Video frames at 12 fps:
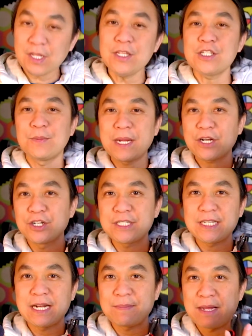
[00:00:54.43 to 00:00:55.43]
So my current
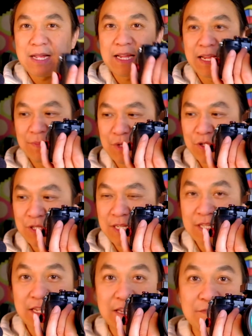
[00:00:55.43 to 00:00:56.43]
setup, I am
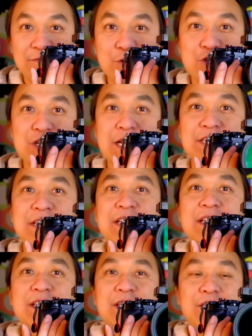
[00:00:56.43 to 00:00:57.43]
using the Fuji
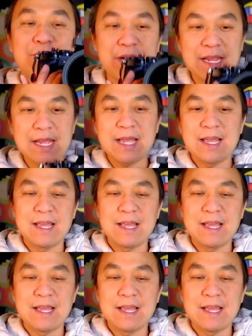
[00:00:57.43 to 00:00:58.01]
X-T3.